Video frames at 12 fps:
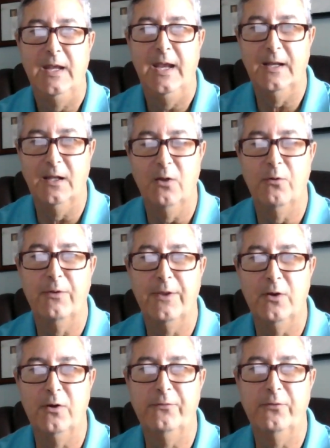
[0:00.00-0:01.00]
and lower the
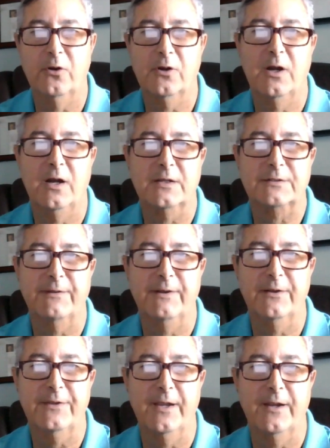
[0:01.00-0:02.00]
overall cost of
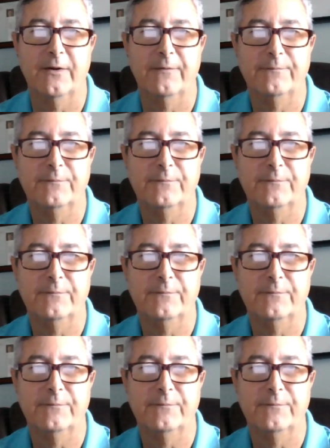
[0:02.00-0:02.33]
healthcare.